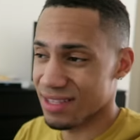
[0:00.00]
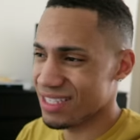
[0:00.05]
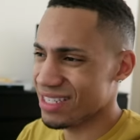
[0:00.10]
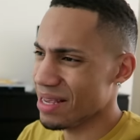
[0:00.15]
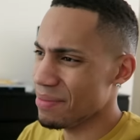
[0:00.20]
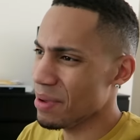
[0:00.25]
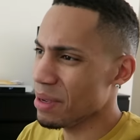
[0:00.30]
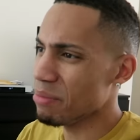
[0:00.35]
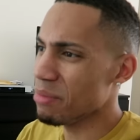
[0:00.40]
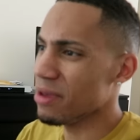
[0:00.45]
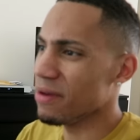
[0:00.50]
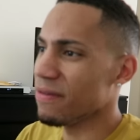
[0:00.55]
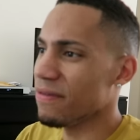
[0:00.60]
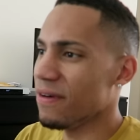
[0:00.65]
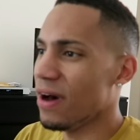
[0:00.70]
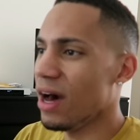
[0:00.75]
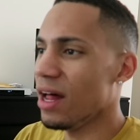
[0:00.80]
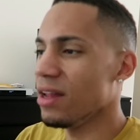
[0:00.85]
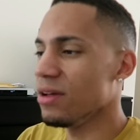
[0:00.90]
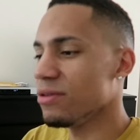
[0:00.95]
Does that make me a
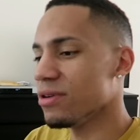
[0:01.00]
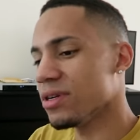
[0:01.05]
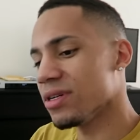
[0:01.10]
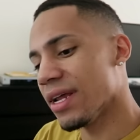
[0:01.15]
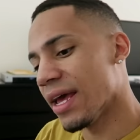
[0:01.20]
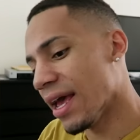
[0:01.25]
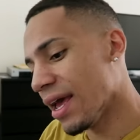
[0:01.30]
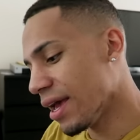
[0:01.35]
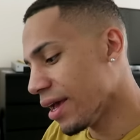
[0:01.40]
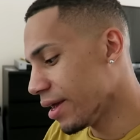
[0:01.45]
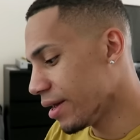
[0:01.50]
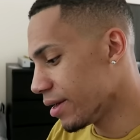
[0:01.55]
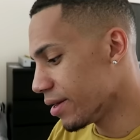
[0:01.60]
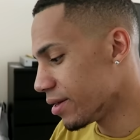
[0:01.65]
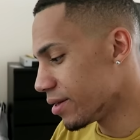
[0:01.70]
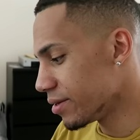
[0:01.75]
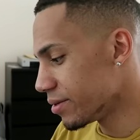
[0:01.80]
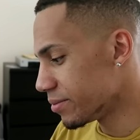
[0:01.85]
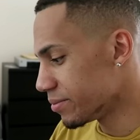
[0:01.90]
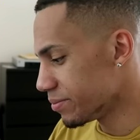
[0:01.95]
follower?
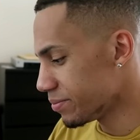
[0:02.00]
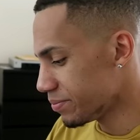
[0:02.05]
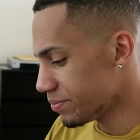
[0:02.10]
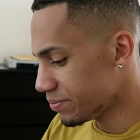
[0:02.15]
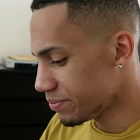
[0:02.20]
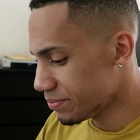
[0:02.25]
Damn.